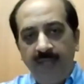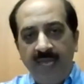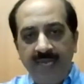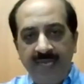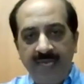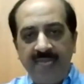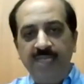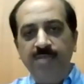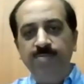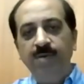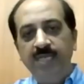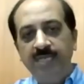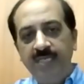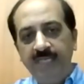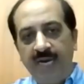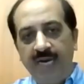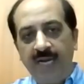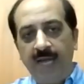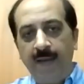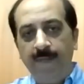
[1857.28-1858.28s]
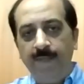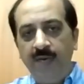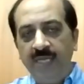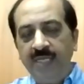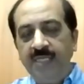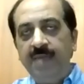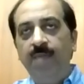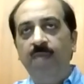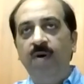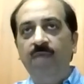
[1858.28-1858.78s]
engagements that are happening,
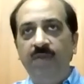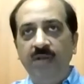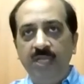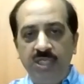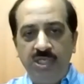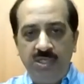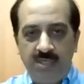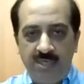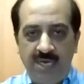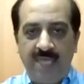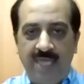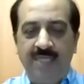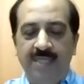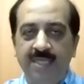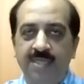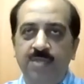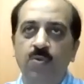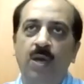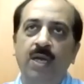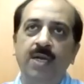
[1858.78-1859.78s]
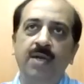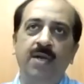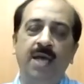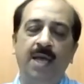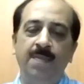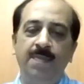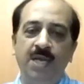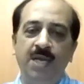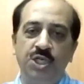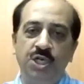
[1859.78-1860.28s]
some of which, like this one
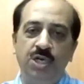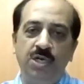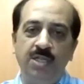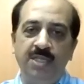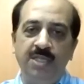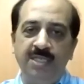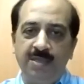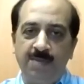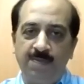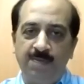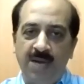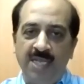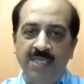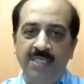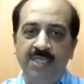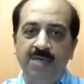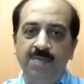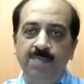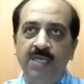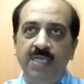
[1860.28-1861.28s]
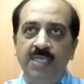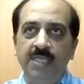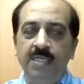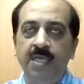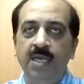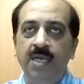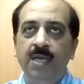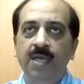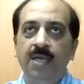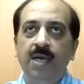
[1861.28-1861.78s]
I mentioned in the supply chain piece,
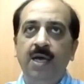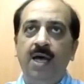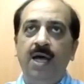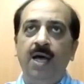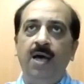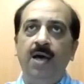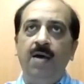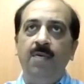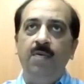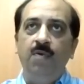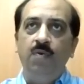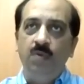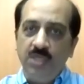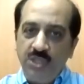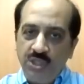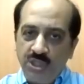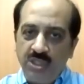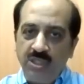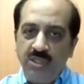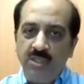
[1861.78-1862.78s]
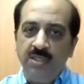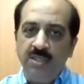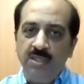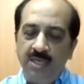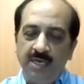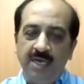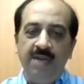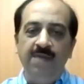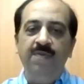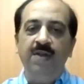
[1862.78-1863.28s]
which
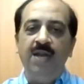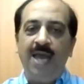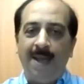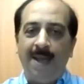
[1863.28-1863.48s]
certainly will